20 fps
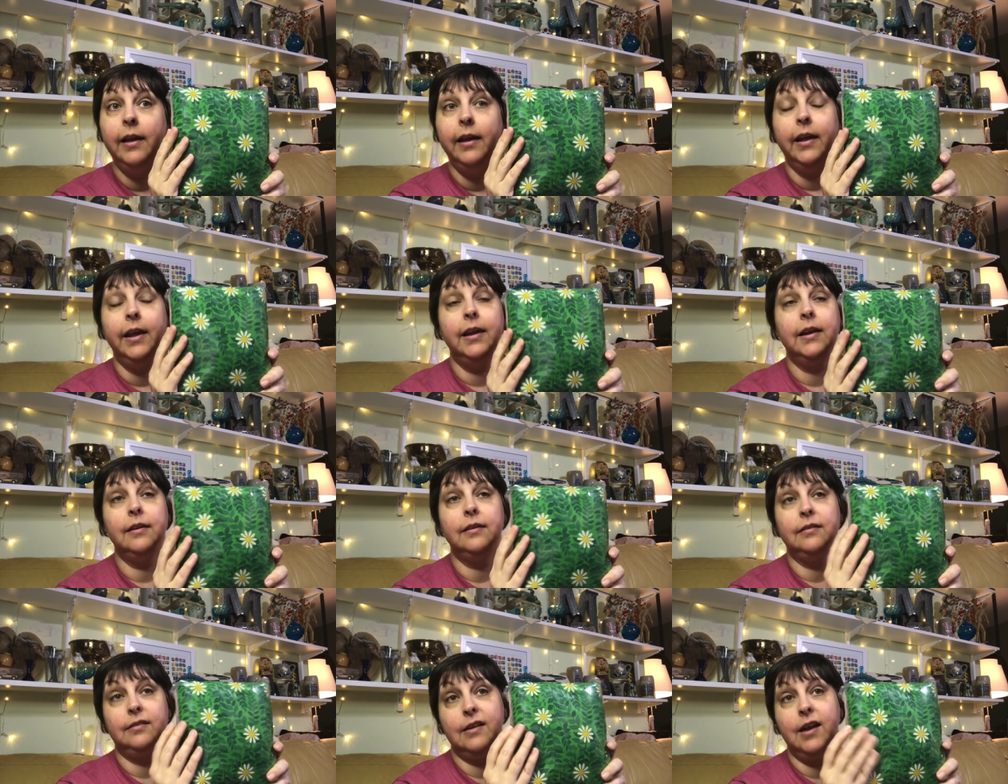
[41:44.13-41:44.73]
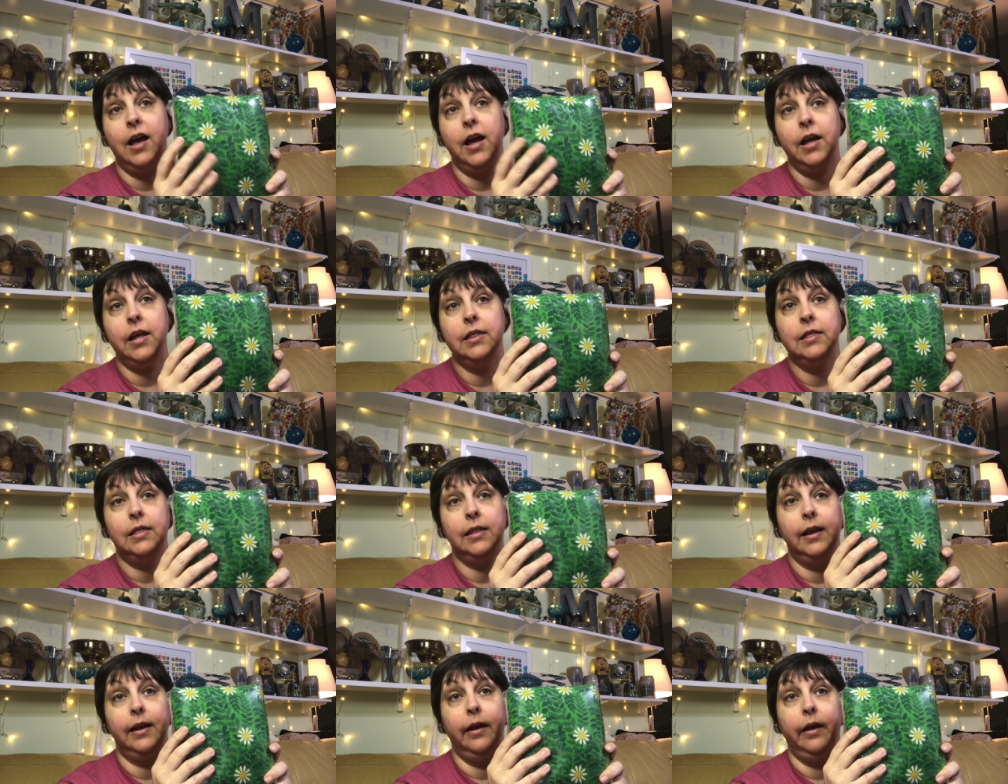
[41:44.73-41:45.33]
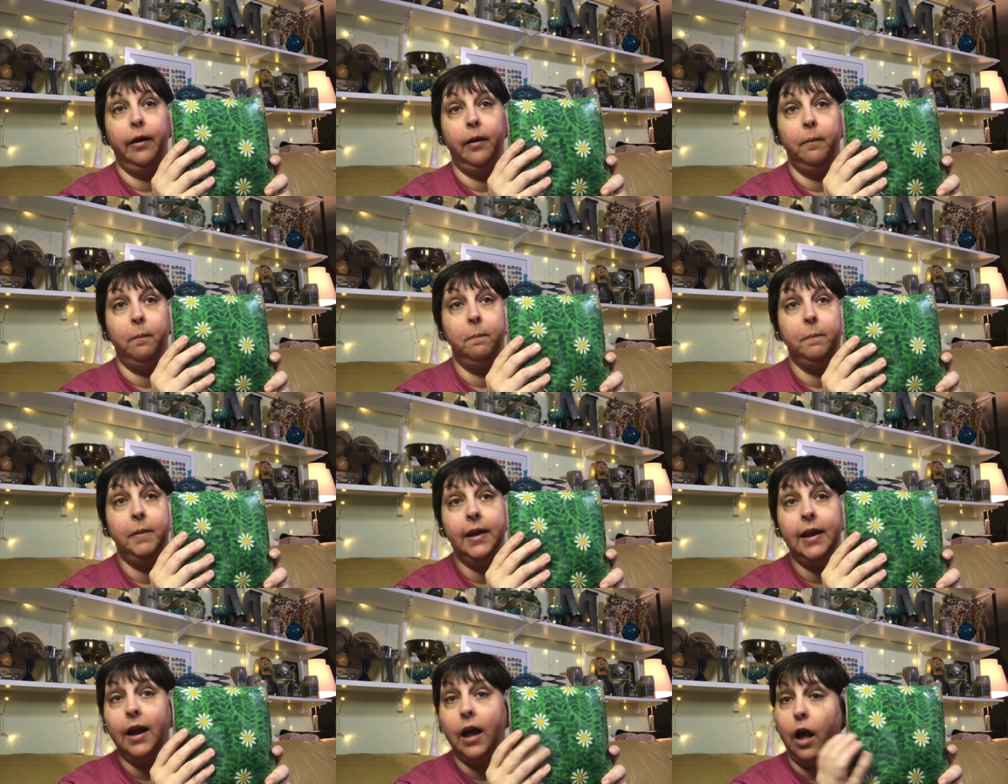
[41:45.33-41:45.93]
It is not the
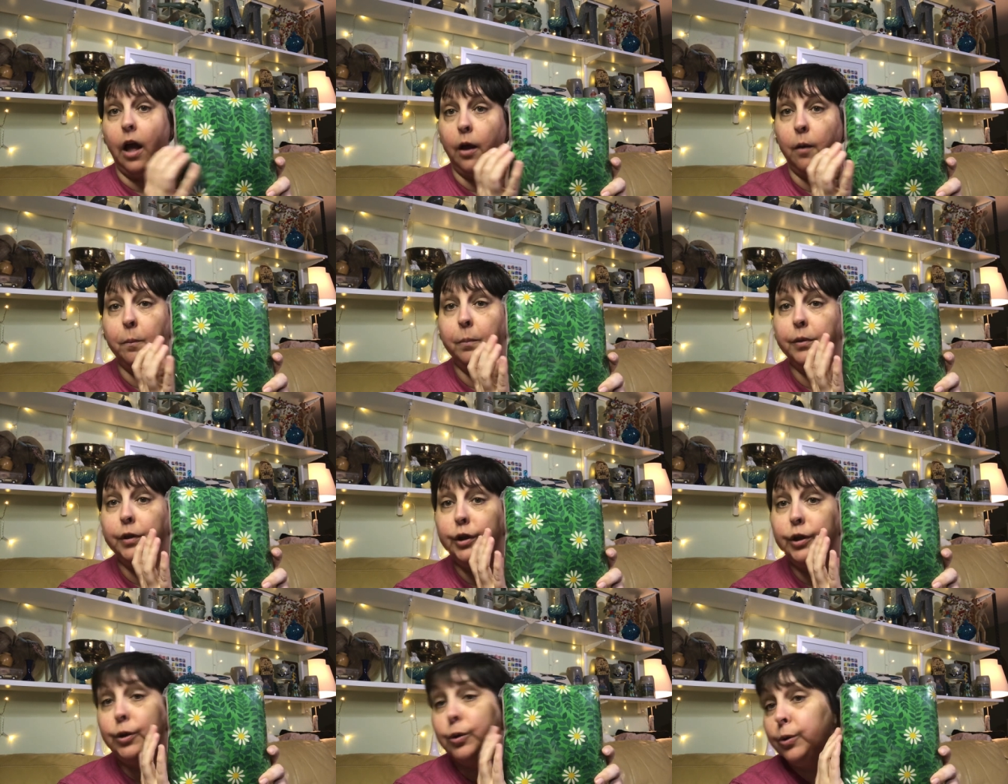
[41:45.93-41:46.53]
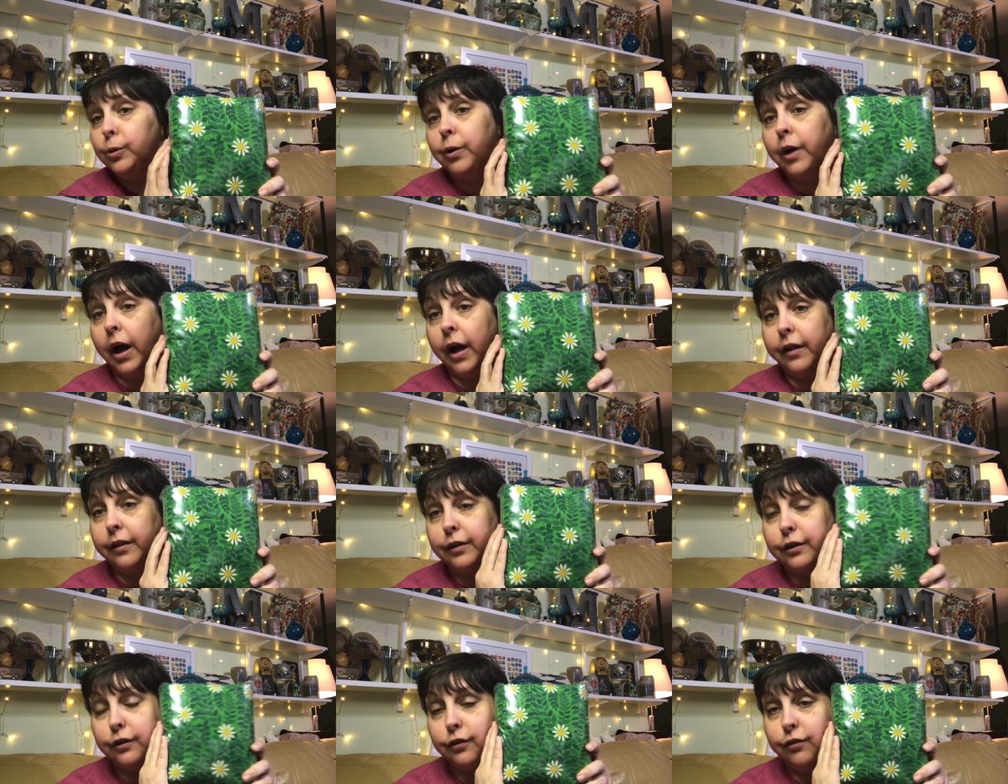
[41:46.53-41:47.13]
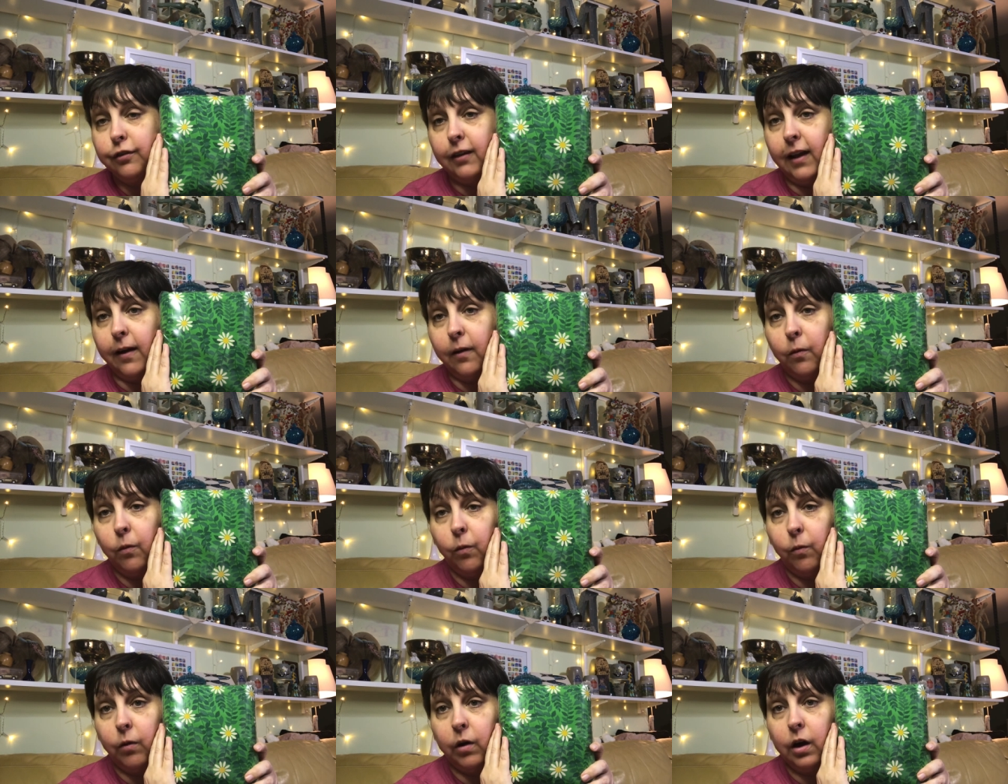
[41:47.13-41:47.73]
peacock blue colors that
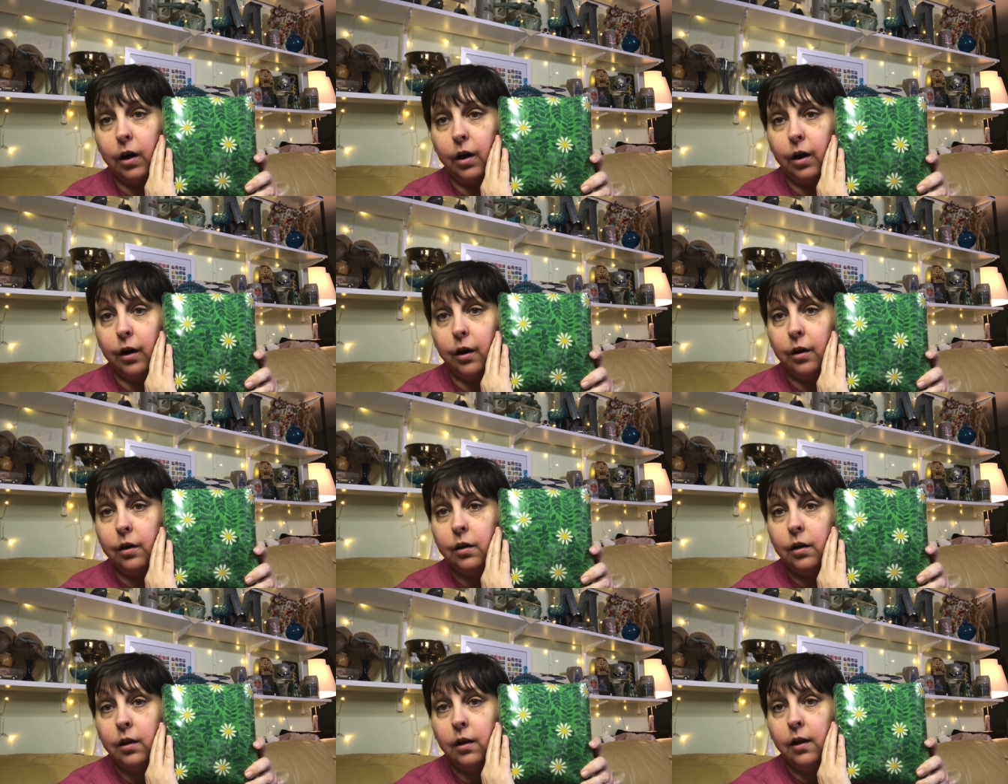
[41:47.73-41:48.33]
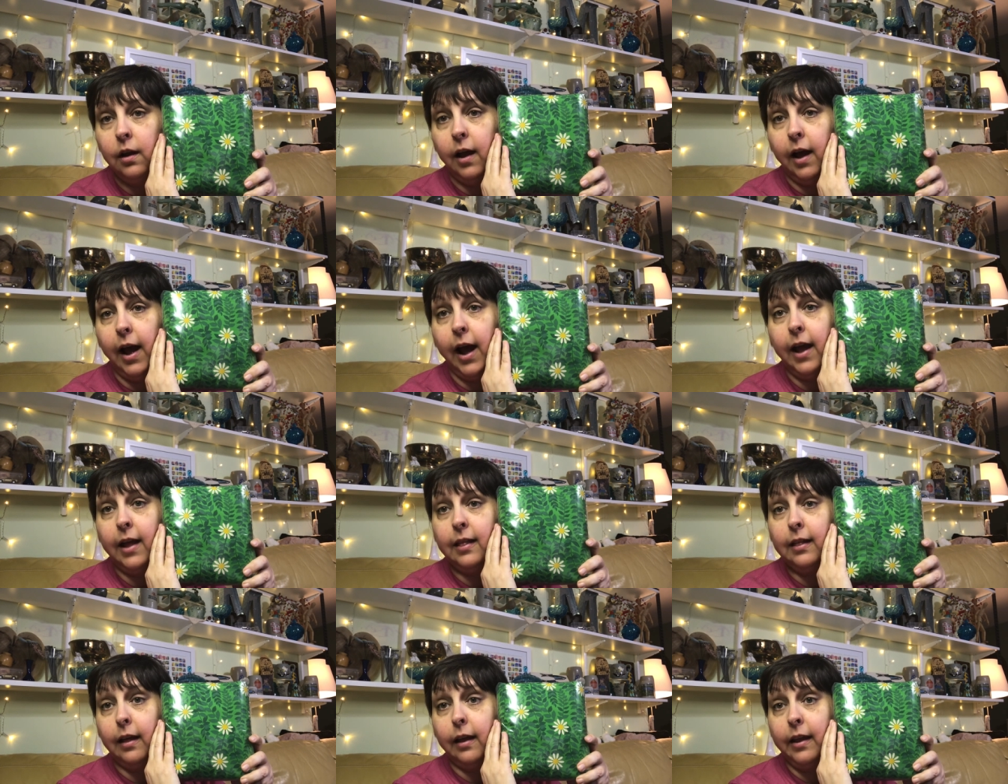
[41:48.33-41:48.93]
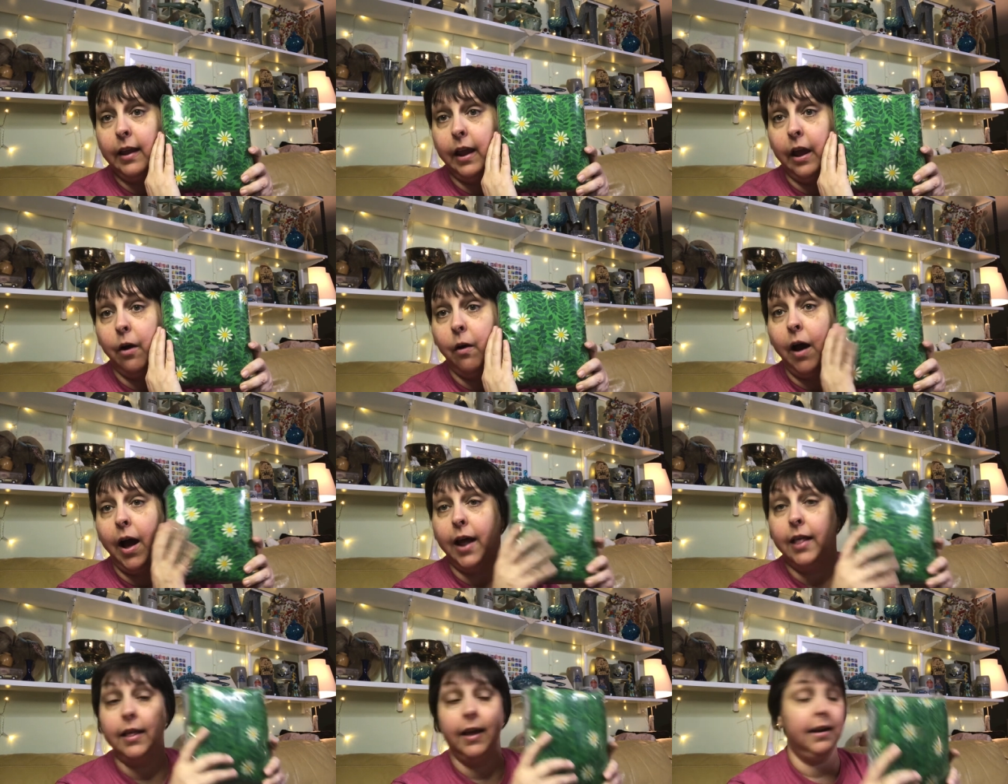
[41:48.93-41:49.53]
were, high, you know,
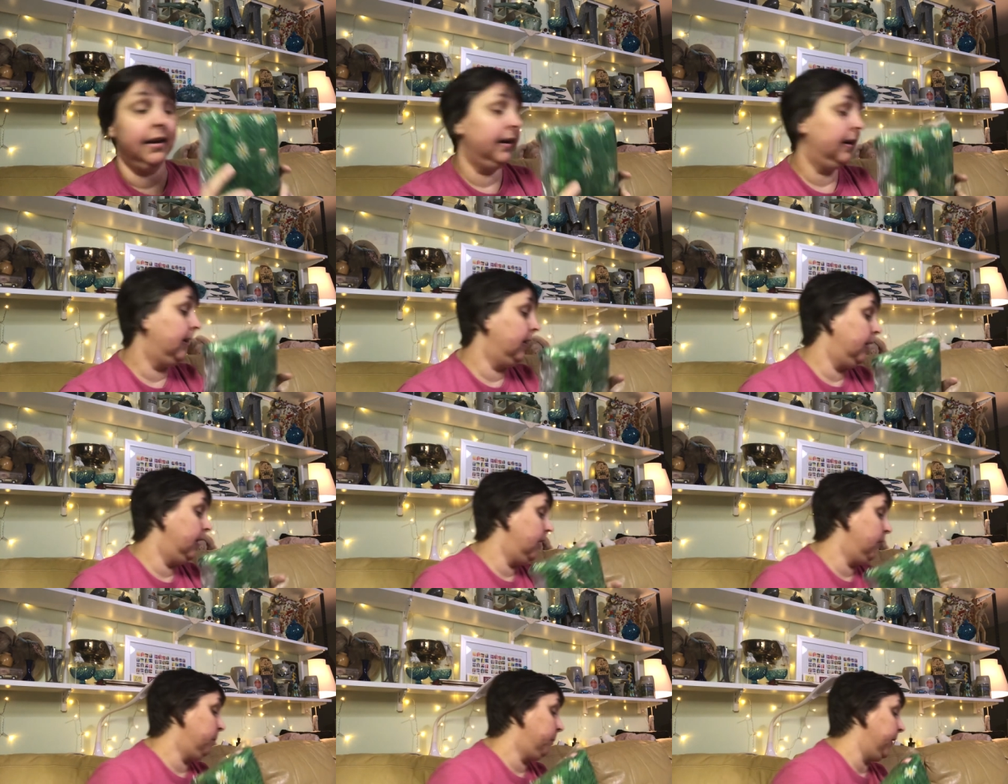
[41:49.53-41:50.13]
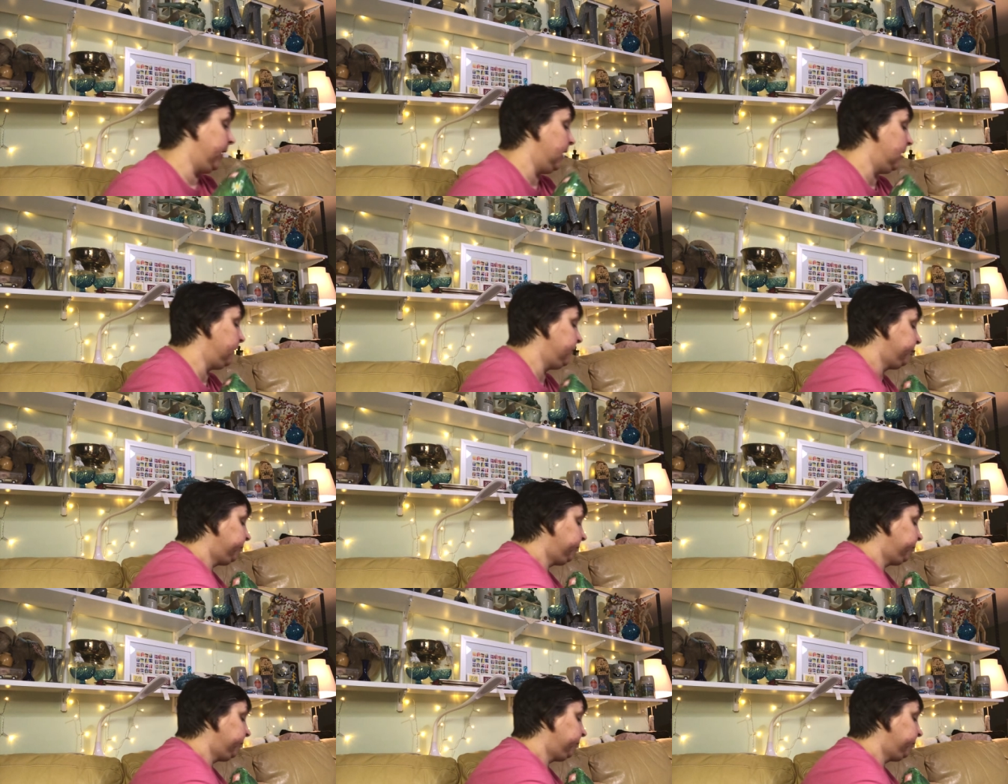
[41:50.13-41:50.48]
highlighted in it, but